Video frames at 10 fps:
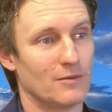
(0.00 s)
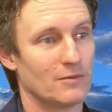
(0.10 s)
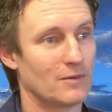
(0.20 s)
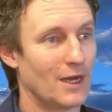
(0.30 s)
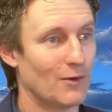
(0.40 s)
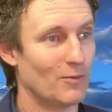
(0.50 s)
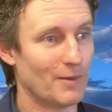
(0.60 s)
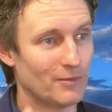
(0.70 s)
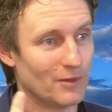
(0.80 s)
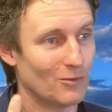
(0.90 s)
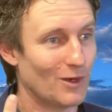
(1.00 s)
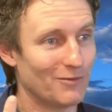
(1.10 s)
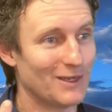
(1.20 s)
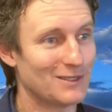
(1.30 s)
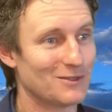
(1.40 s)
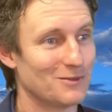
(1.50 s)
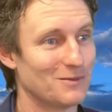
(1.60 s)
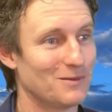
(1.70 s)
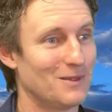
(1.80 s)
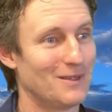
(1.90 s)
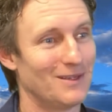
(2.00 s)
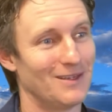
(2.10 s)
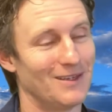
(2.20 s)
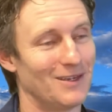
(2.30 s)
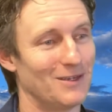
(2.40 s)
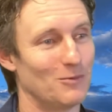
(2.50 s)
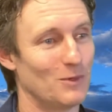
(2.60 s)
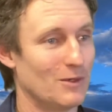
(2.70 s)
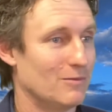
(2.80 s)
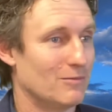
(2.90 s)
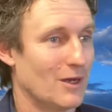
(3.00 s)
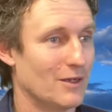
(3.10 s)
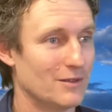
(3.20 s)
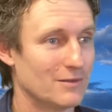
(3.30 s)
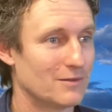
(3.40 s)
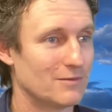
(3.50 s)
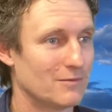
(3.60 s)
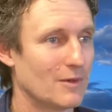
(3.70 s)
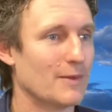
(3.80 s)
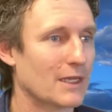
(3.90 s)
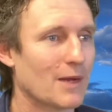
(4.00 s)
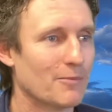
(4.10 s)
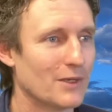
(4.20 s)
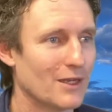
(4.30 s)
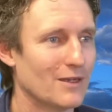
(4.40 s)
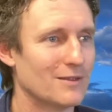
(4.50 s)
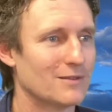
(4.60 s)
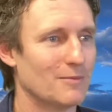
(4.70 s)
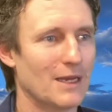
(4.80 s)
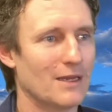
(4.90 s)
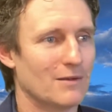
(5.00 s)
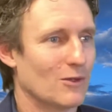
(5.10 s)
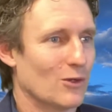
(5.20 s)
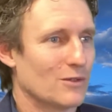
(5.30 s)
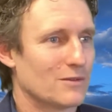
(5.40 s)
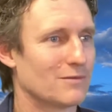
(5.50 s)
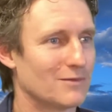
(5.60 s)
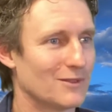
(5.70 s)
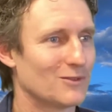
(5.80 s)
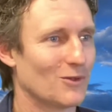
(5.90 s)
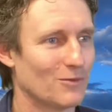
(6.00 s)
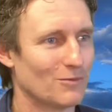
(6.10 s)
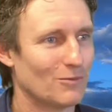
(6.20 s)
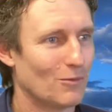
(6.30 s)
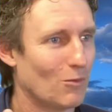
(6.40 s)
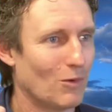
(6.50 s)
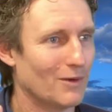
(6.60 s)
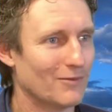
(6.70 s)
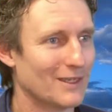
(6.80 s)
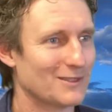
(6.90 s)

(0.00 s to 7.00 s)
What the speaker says: I remember one vessel, we earned, and the company earned $1 million just on one vessel.